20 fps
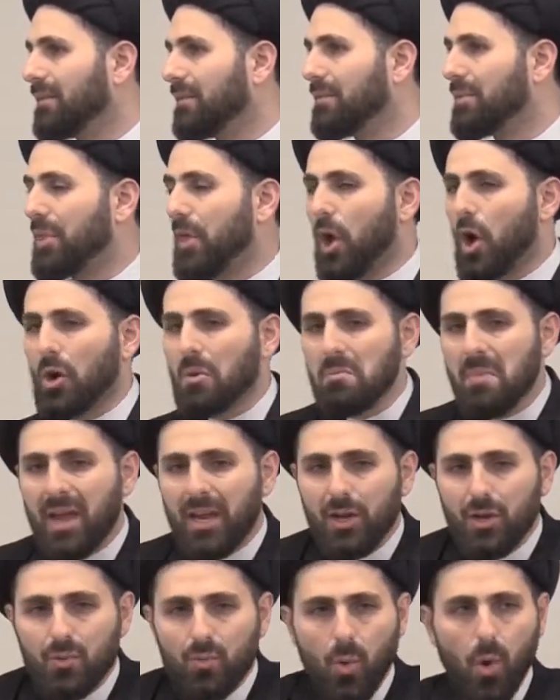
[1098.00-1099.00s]
Their
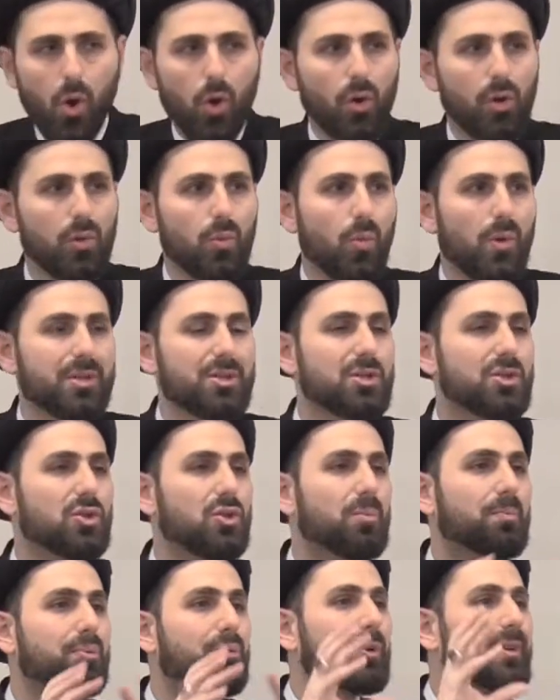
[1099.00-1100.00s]
main role was
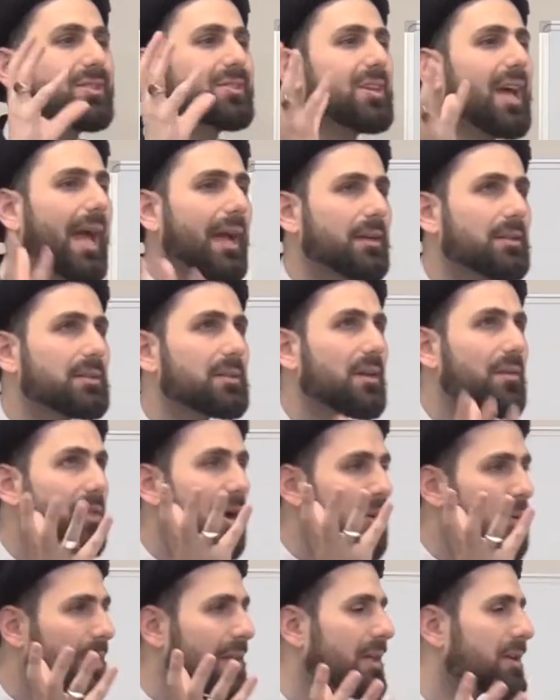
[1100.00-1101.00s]
to protect
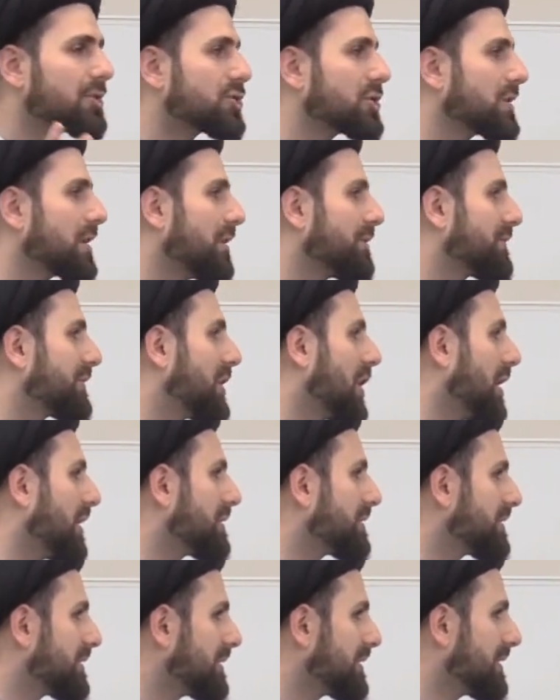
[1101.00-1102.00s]
the religion of God.
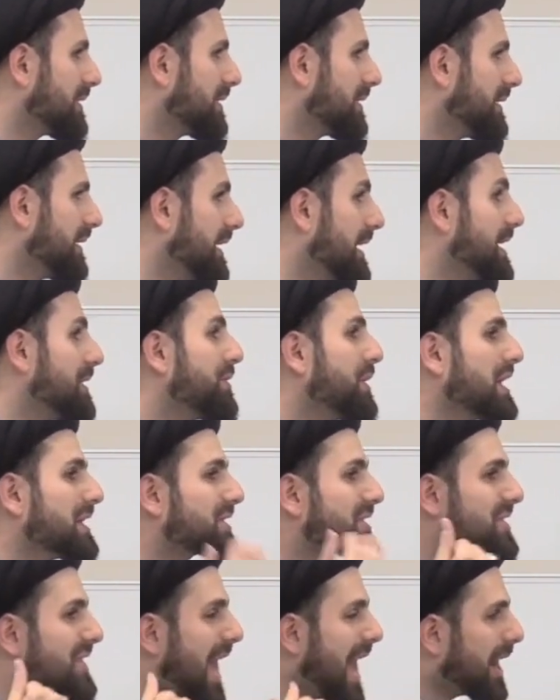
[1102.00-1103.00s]
They
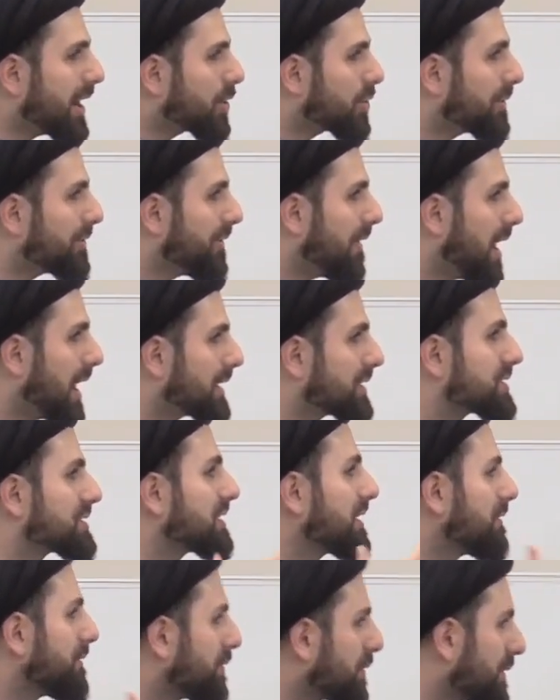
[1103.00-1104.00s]
sacrificed
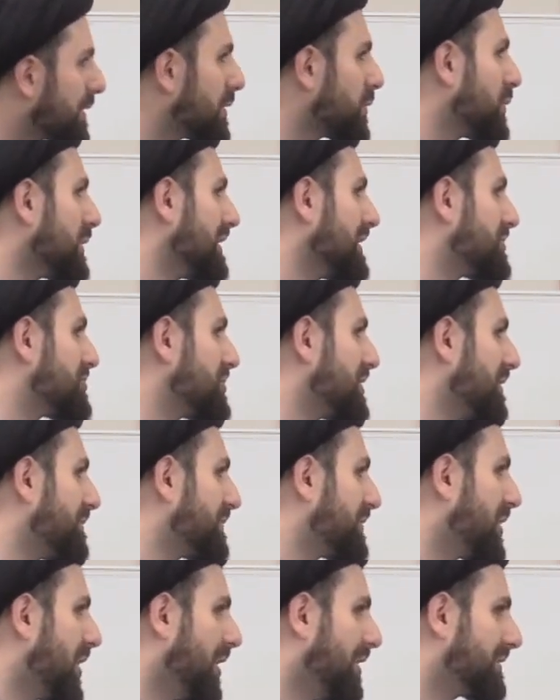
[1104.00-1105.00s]
for the religion
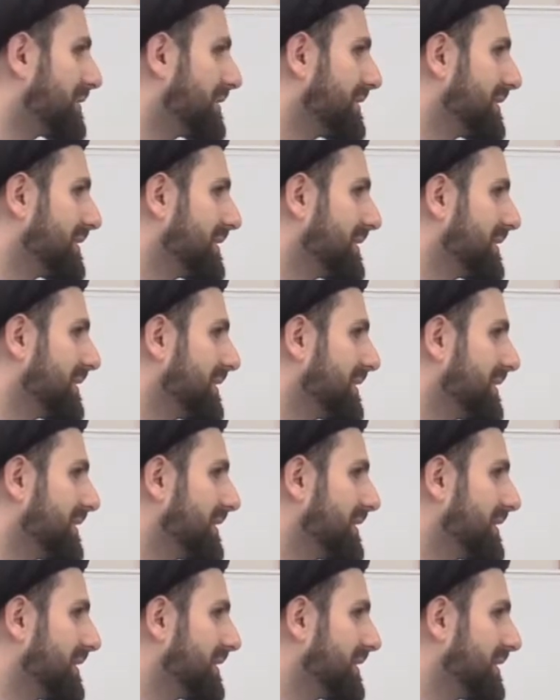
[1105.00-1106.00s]
of God.
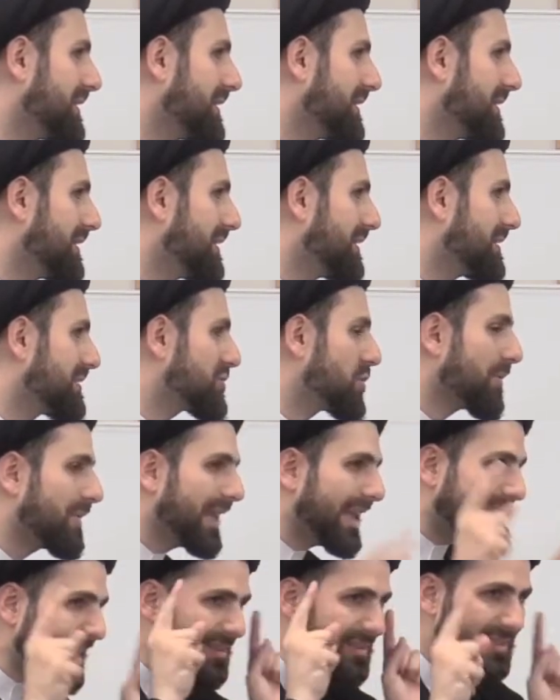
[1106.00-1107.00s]
So
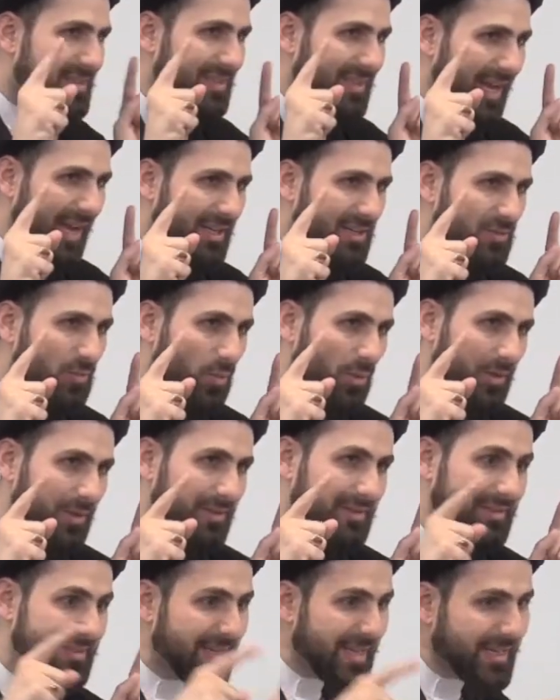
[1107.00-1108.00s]
the intellect will
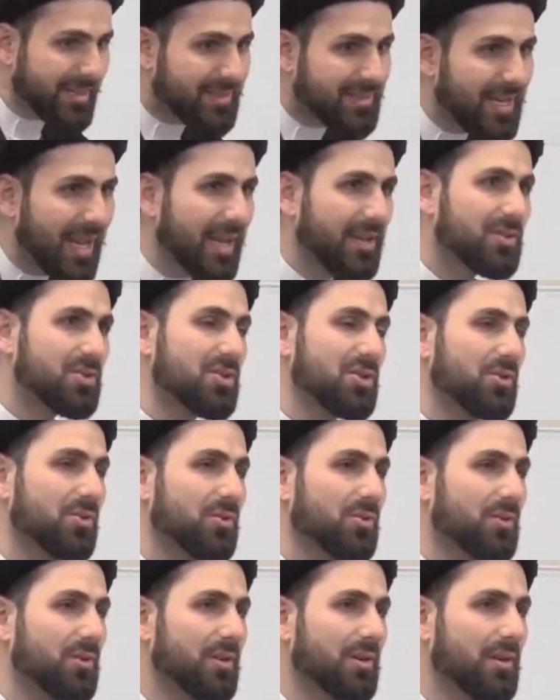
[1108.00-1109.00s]
dictate
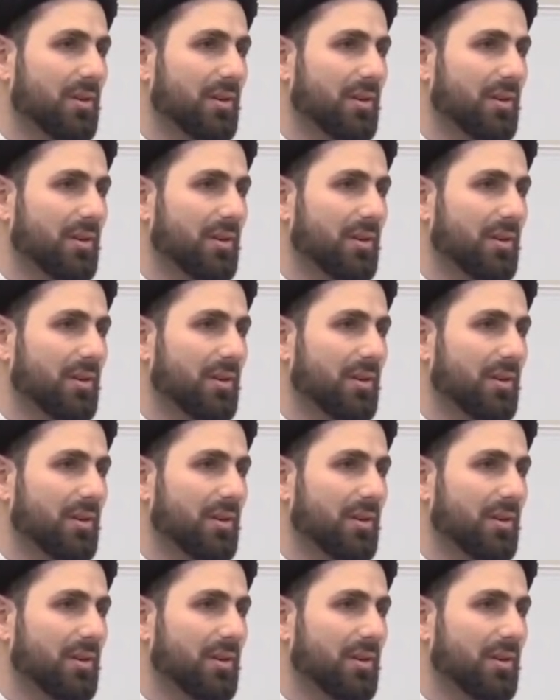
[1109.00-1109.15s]
you